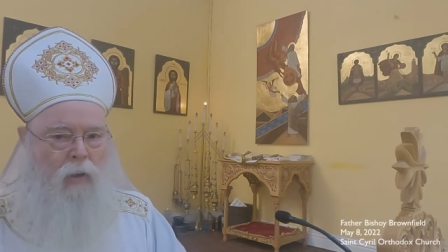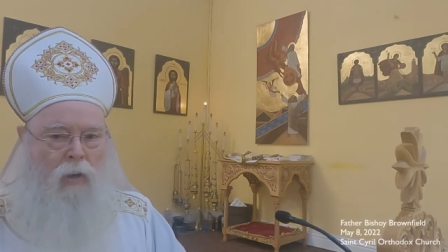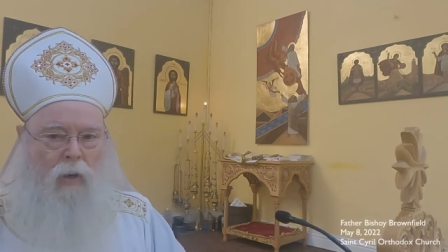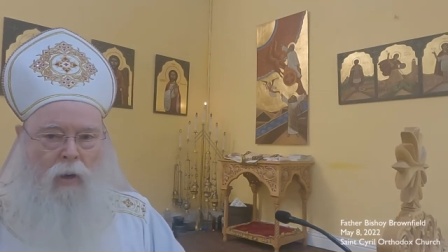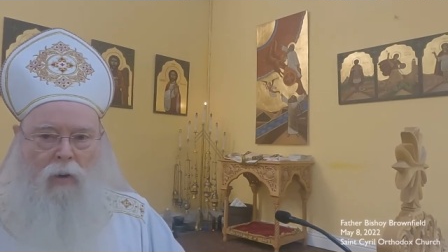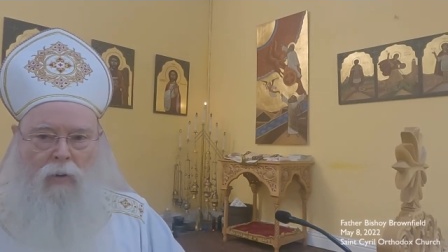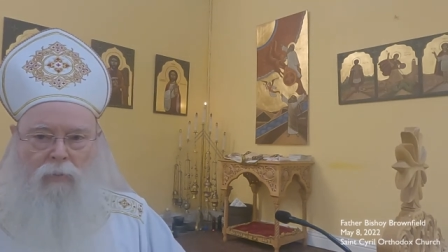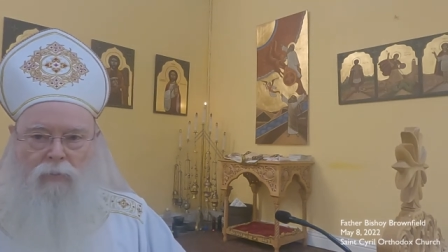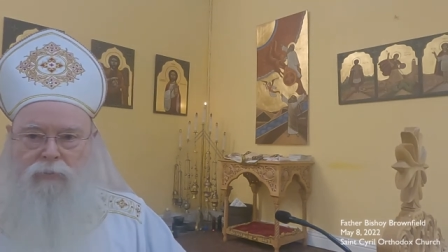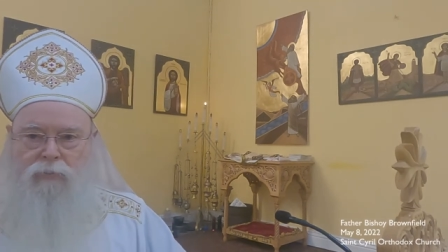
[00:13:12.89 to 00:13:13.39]

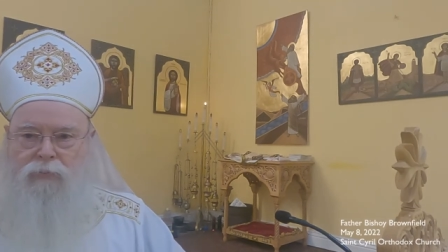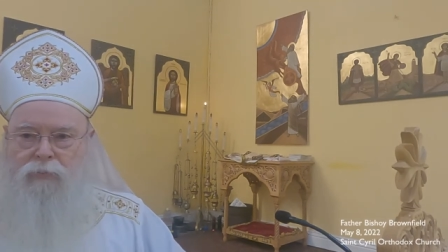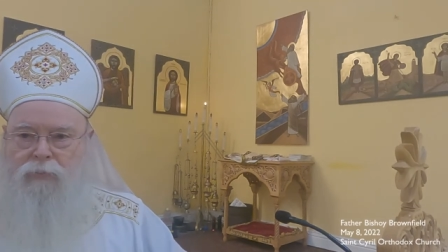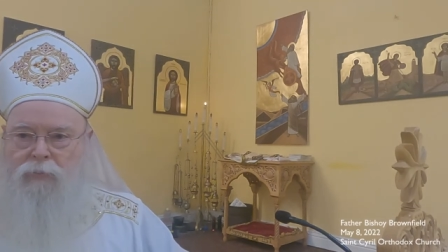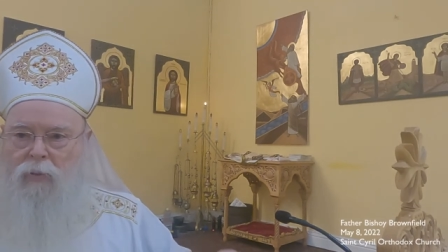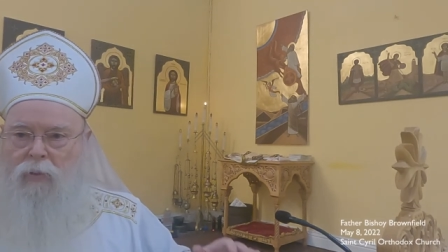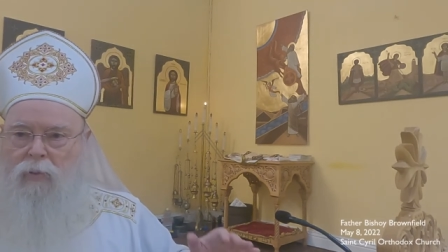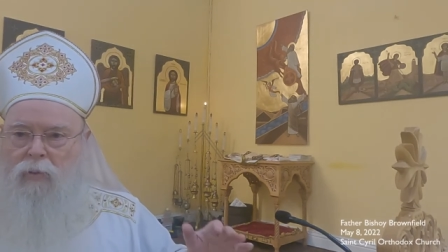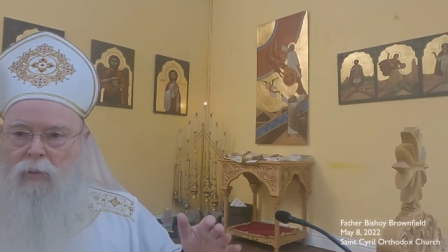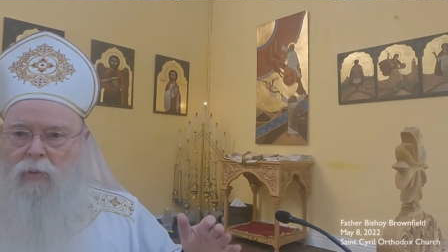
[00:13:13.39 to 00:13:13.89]
of
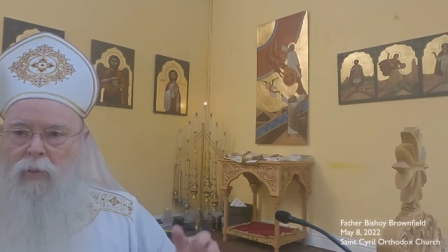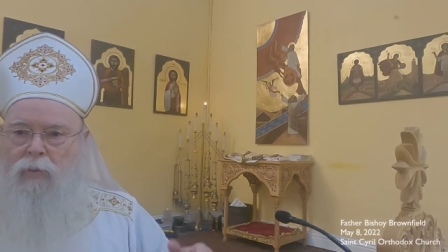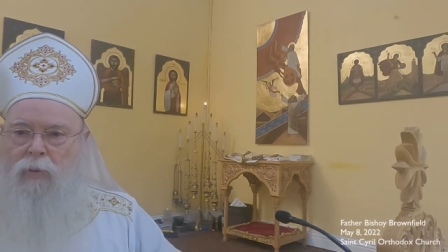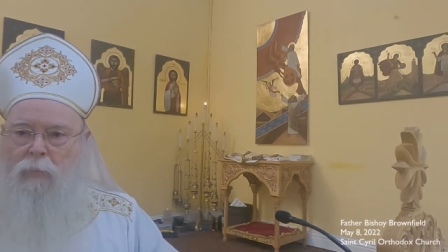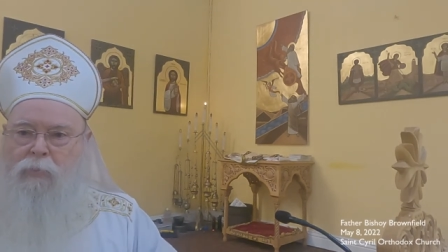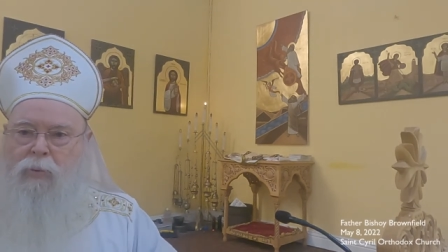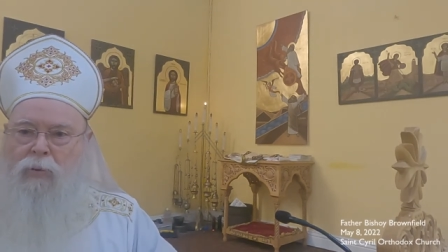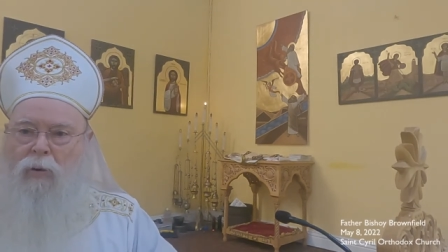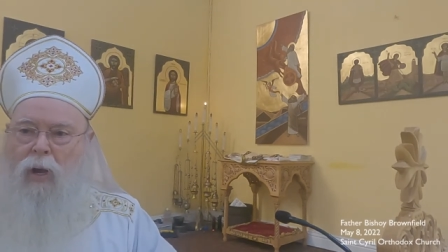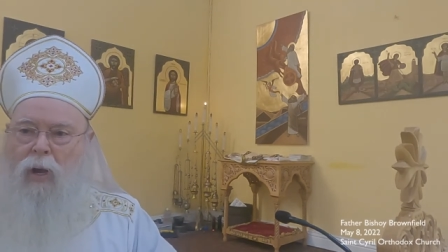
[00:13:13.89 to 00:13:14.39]
the
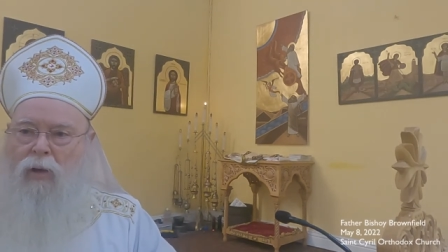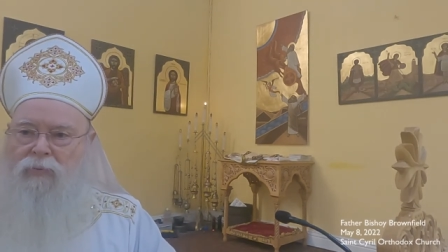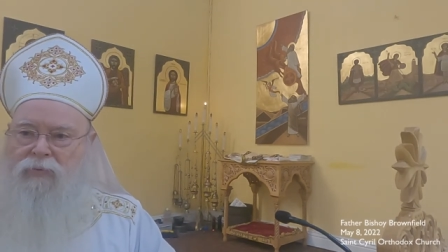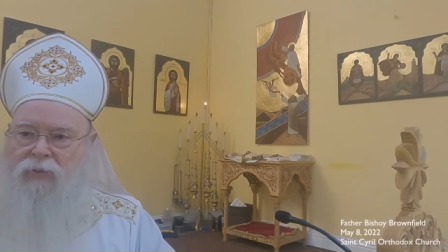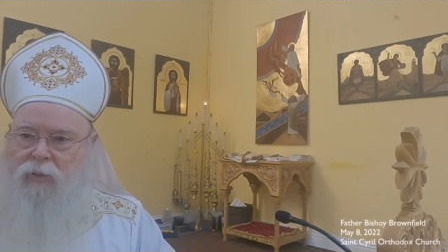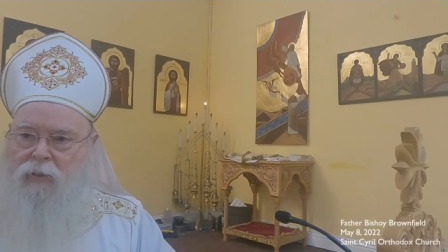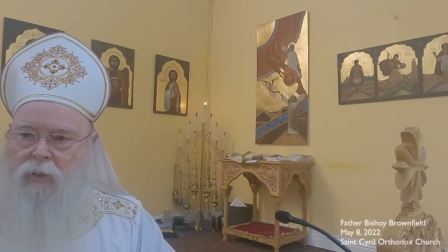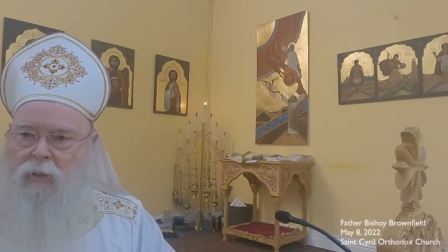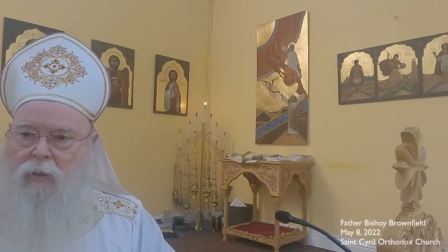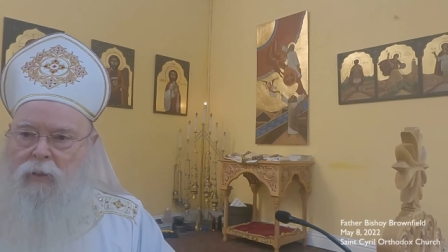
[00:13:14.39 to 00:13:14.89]

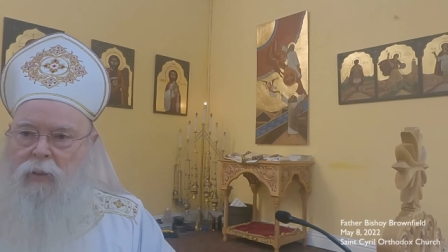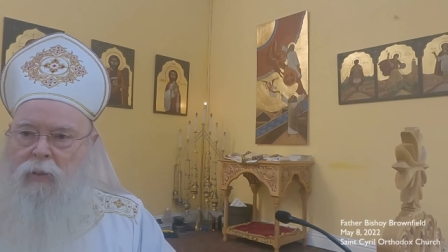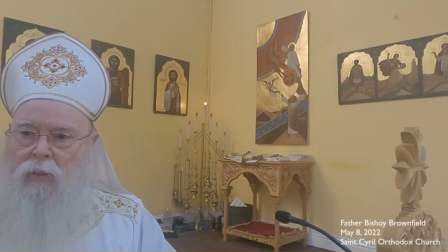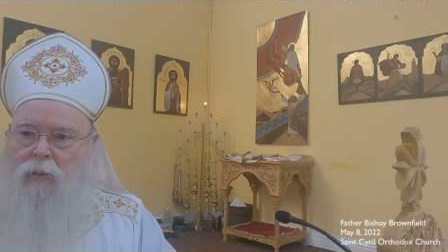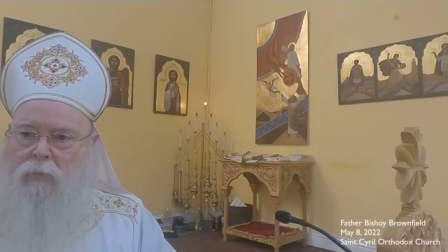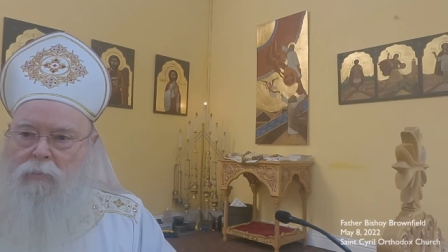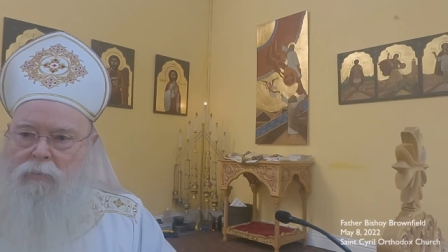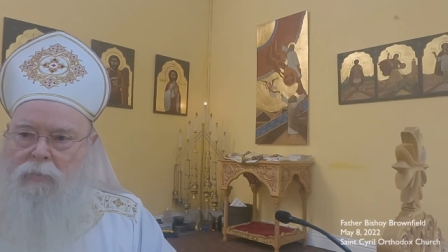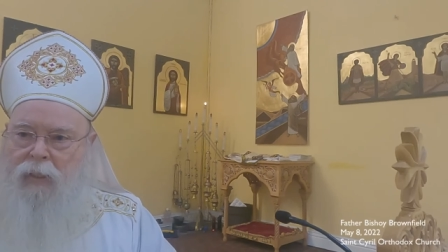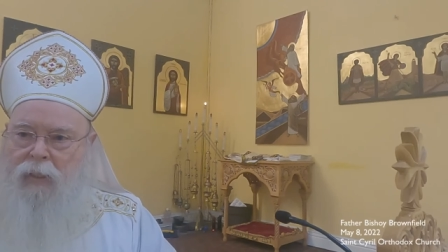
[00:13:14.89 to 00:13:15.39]
prophet
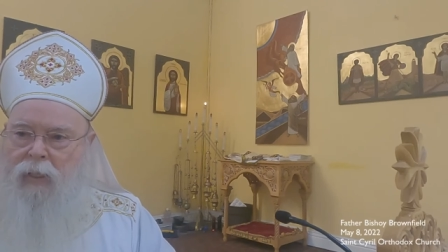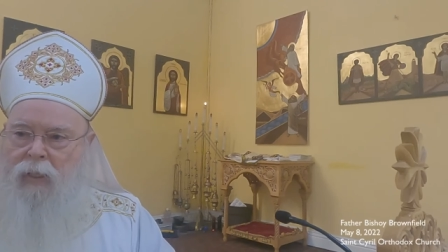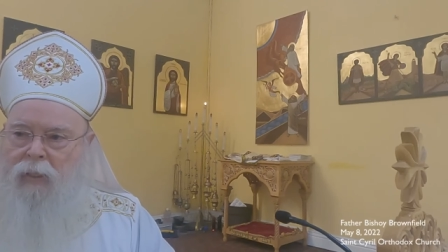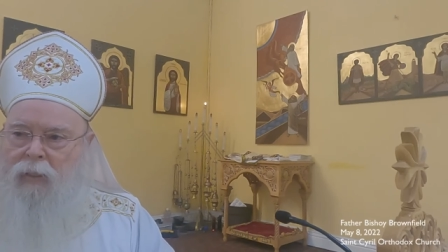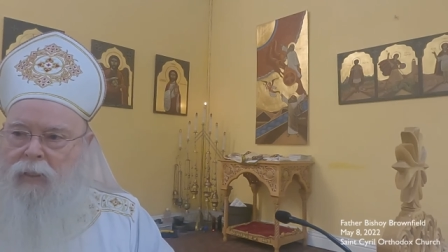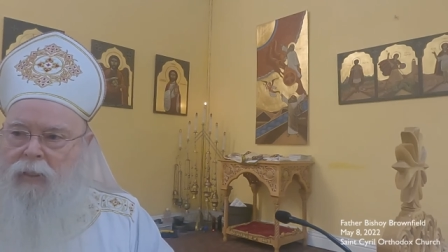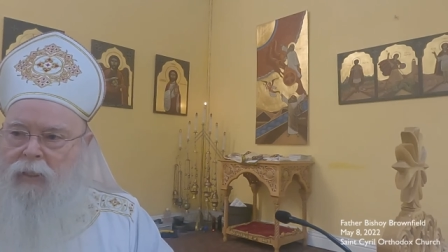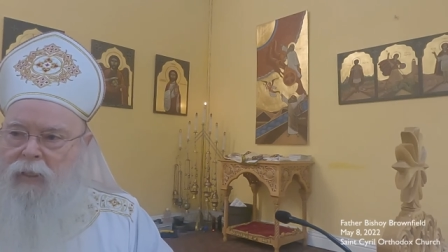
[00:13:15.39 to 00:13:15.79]
being